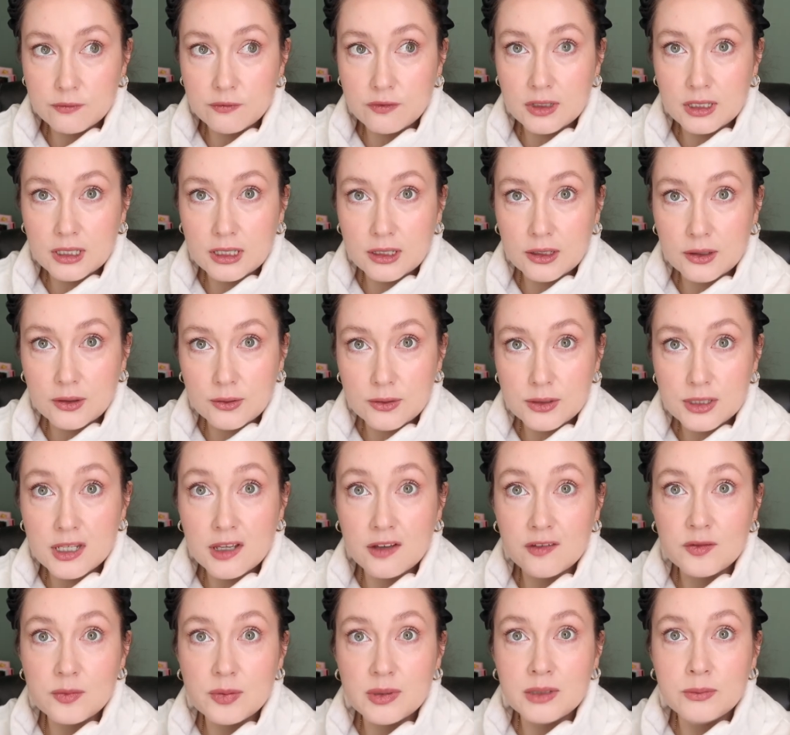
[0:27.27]
videos
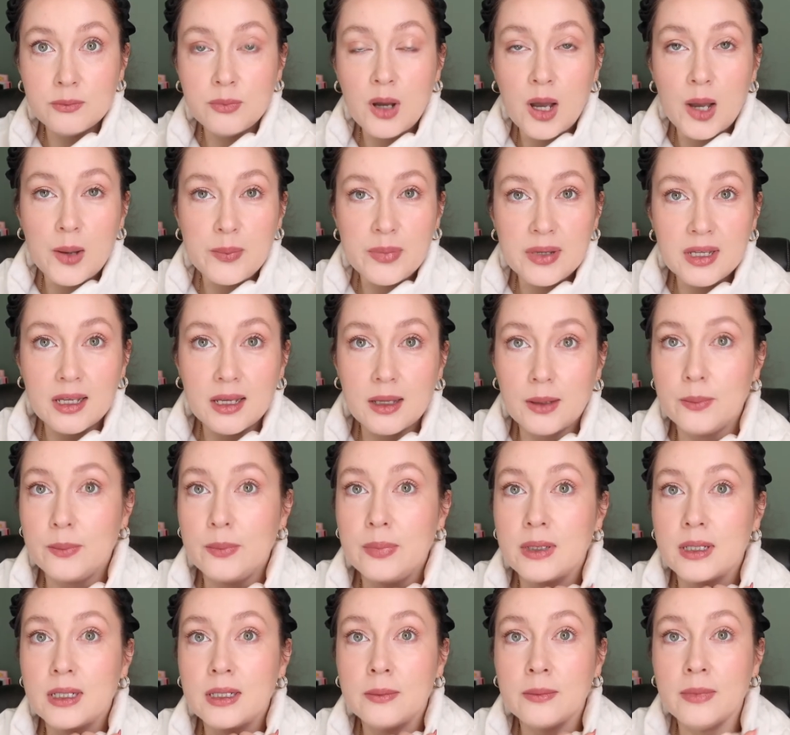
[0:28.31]
have been popping up
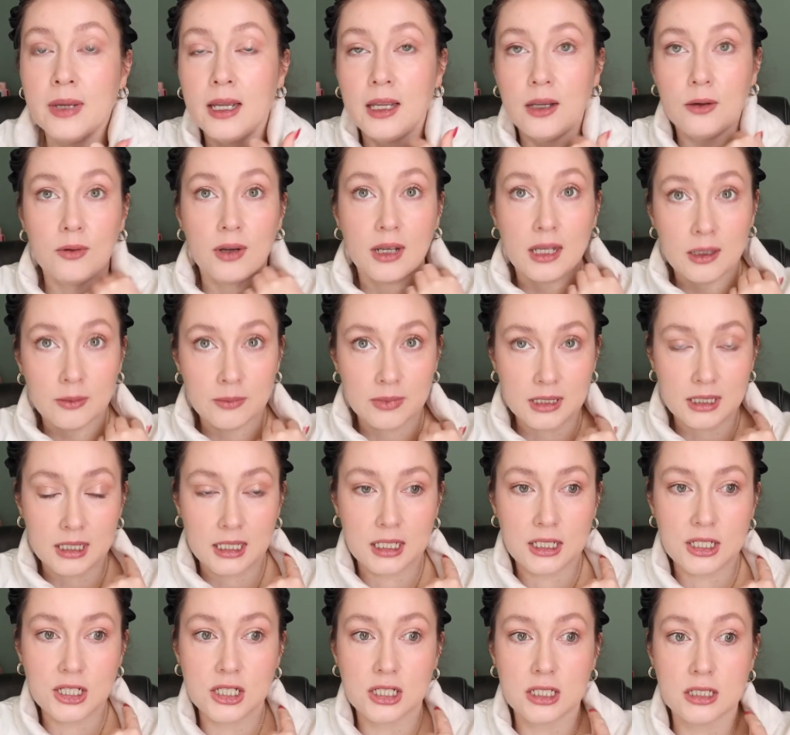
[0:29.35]
in my
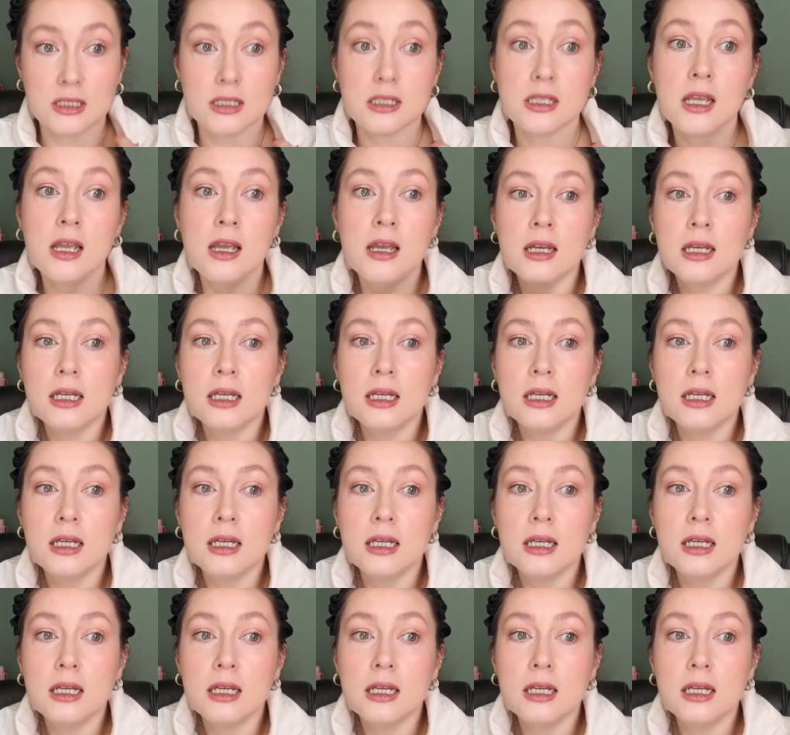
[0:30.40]
recommendations.